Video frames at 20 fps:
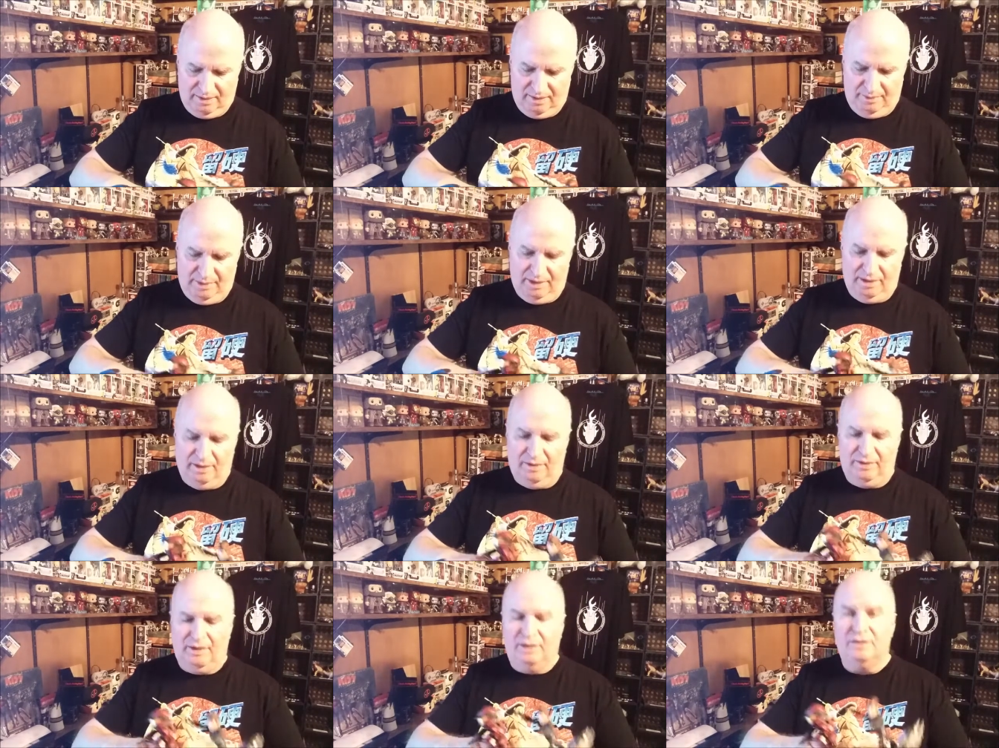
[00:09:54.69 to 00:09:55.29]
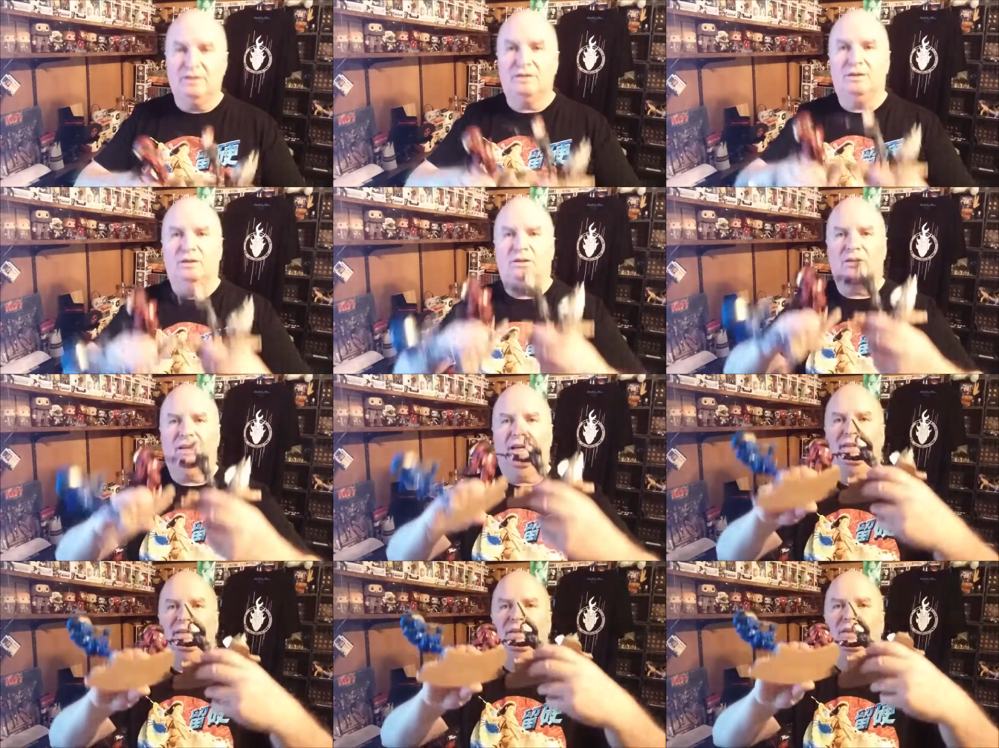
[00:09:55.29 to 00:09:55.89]
I mean, they just
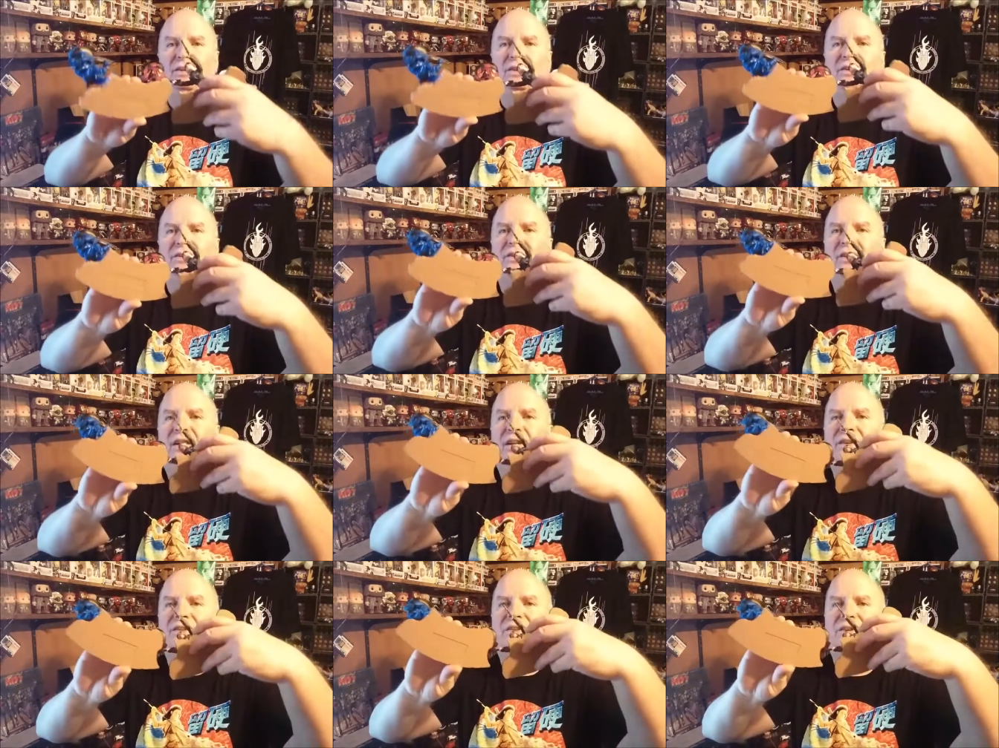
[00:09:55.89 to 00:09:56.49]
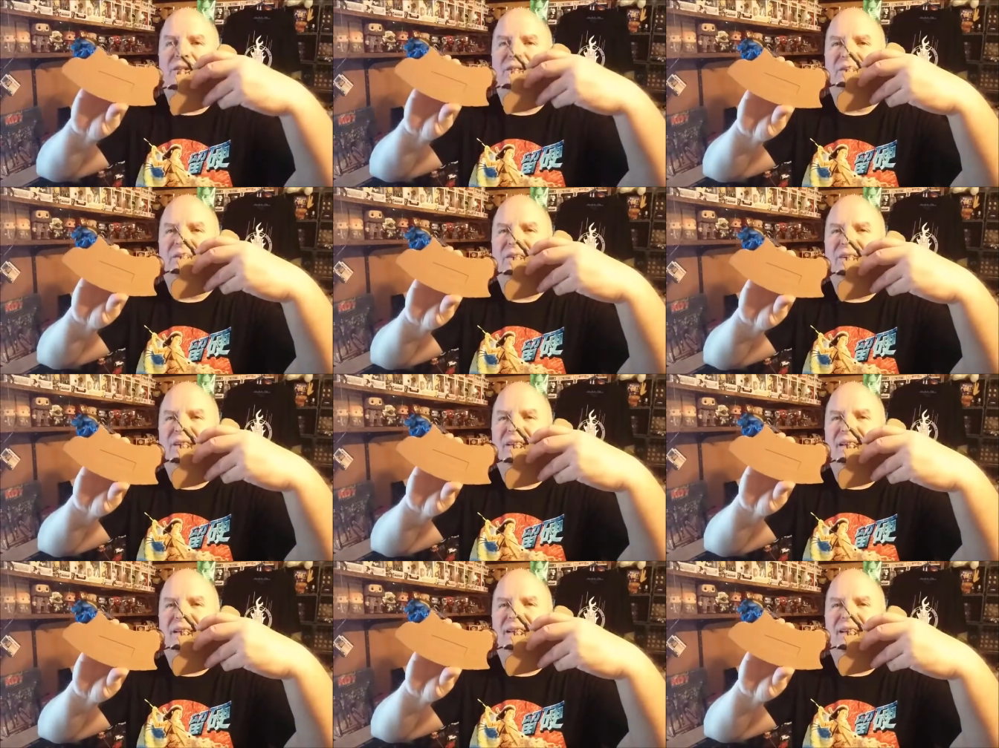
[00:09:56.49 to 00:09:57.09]
look like they're designed to,
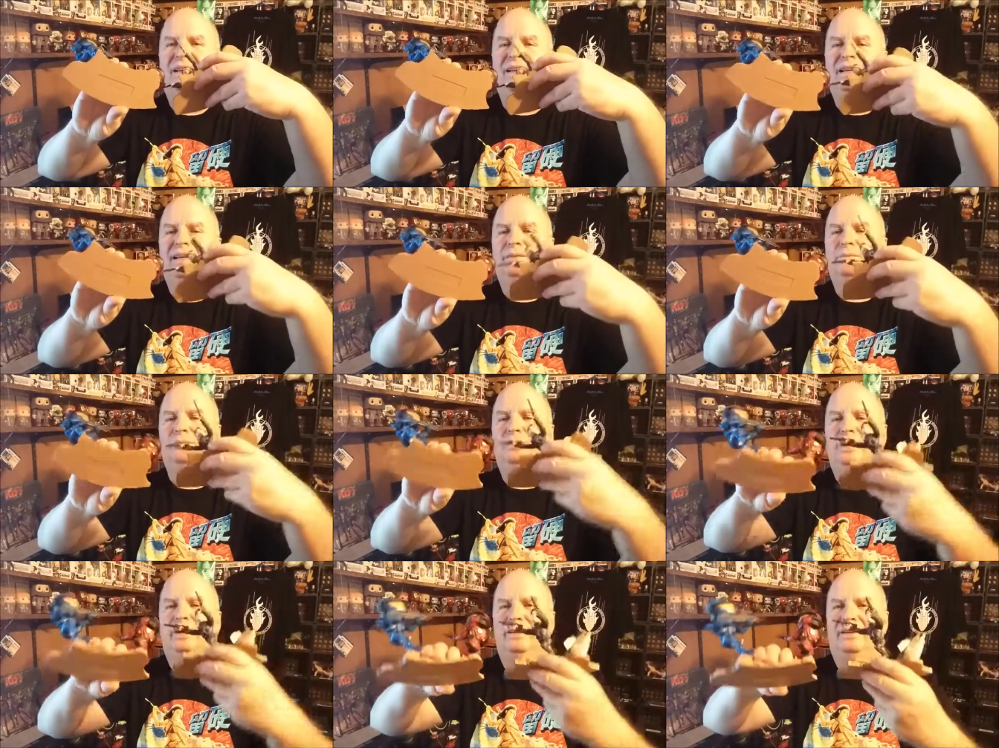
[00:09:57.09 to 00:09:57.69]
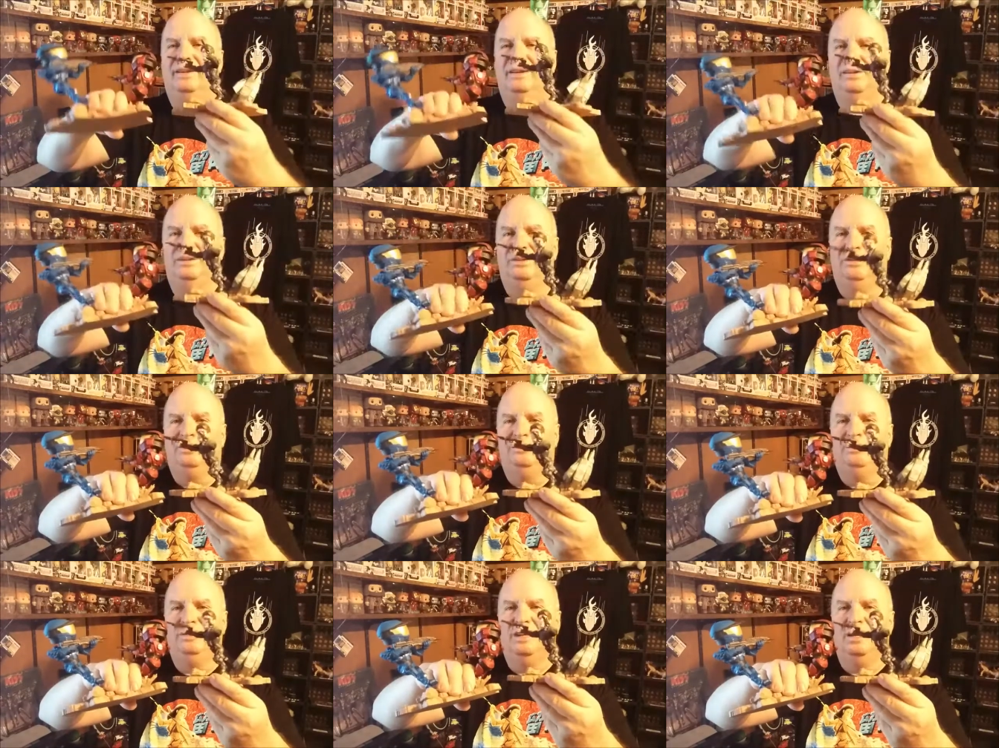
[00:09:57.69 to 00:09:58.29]
but
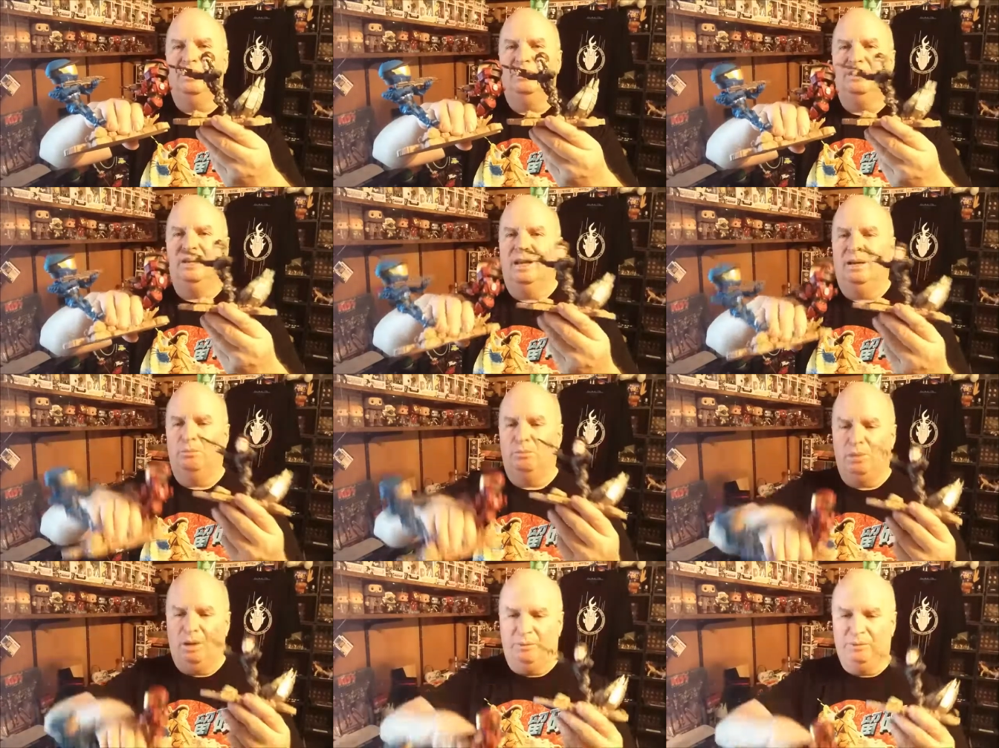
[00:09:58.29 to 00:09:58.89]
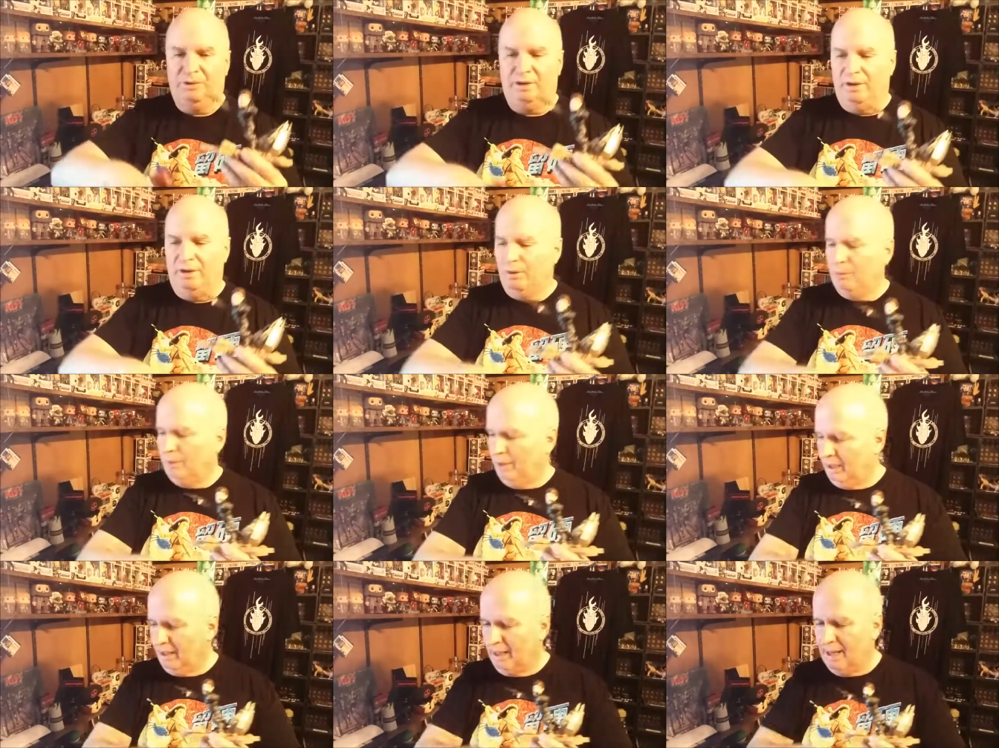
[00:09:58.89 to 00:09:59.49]
his gun kind of bumps into
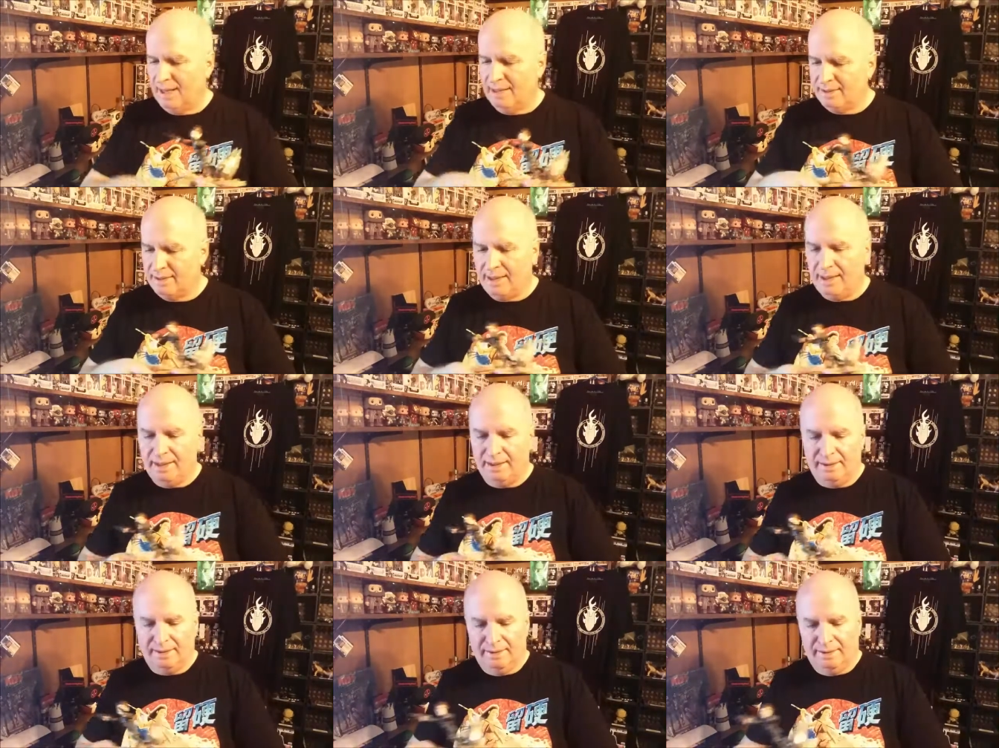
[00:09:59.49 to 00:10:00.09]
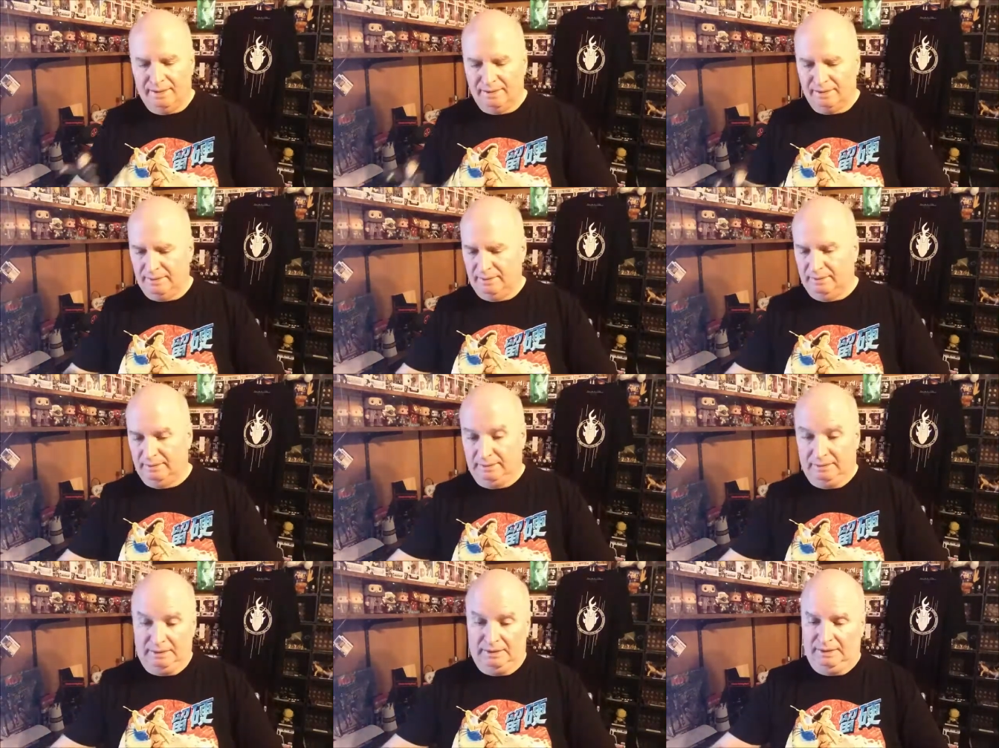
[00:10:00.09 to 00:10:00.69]
the red guy's head there. So,
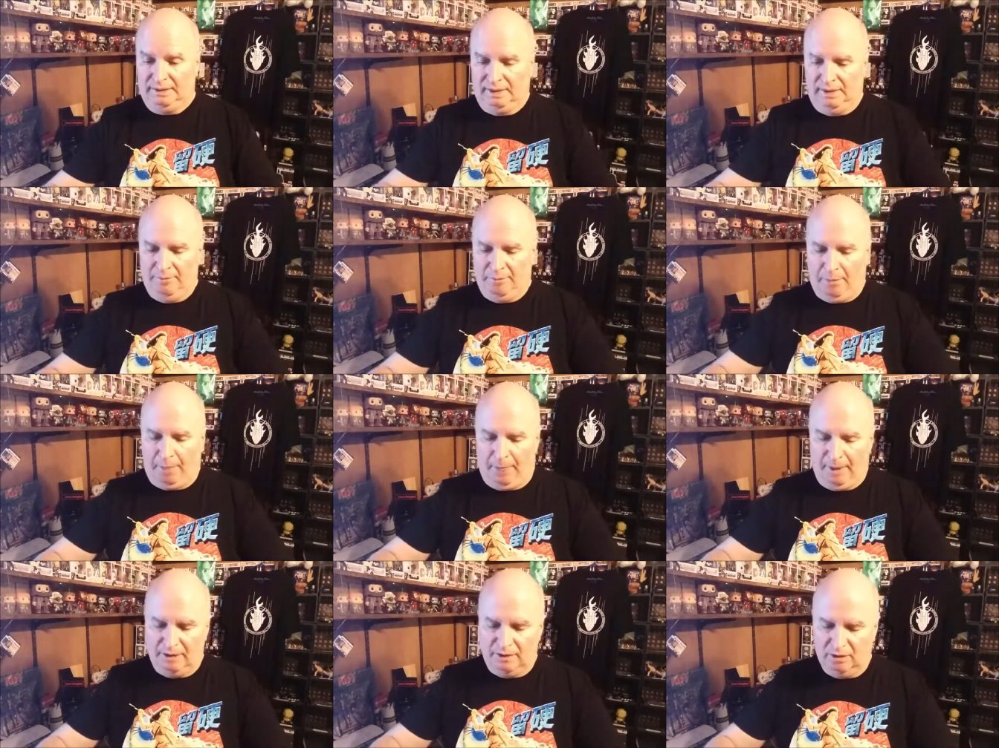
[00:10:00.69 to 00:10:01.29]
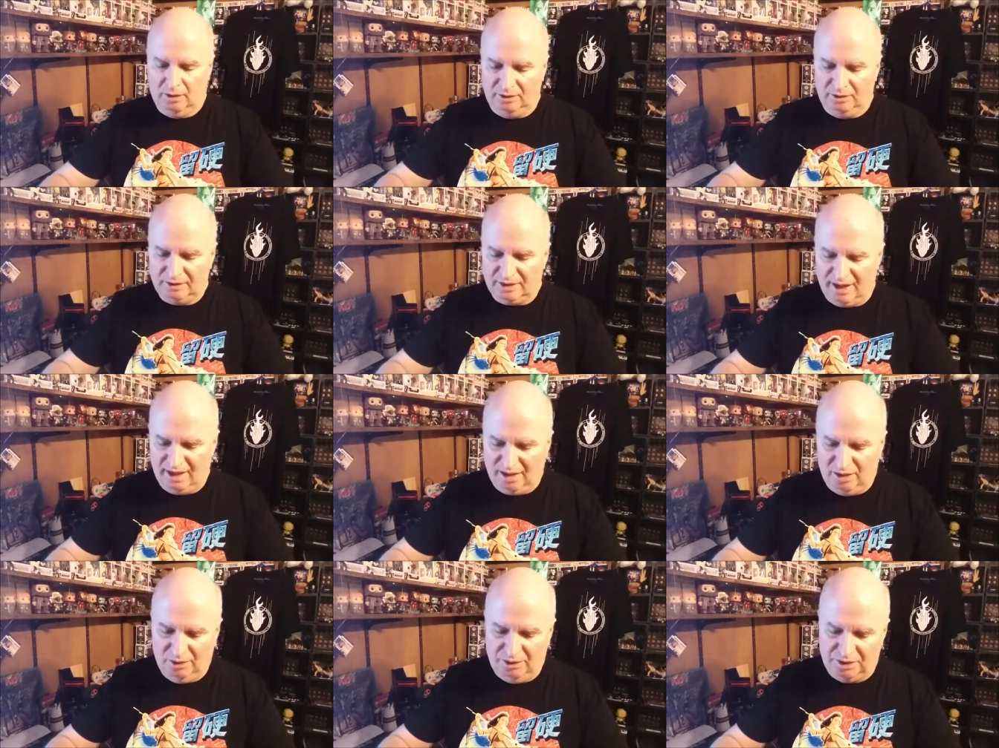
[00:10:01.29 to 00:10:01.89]
so it's
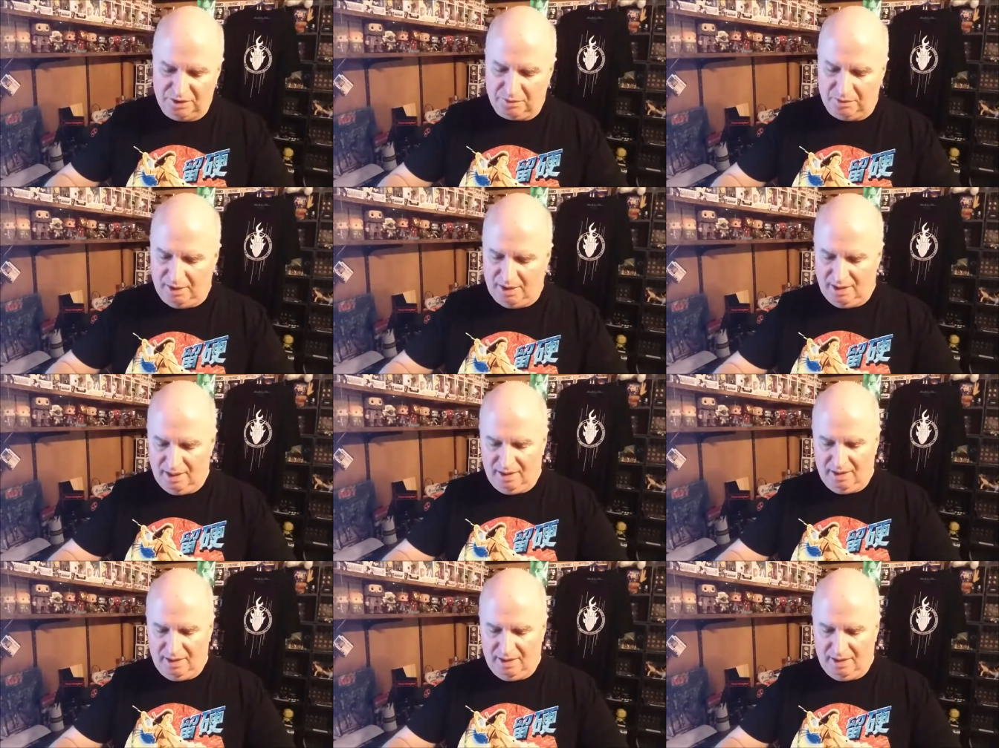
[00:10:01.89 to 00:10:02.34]
got to go this way.